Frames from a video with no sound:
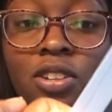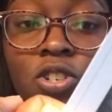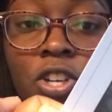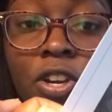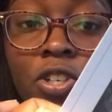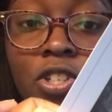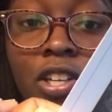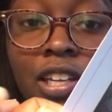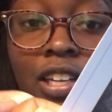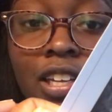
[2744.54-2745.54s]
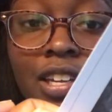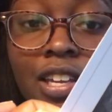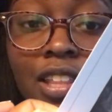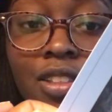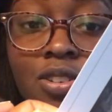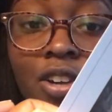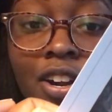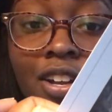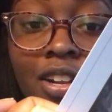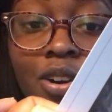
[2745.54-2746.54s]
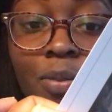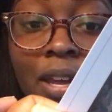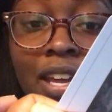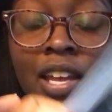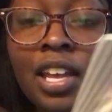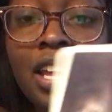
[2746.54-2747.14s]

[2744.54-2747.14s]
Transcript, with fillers: of the church, like in the dark a little bit.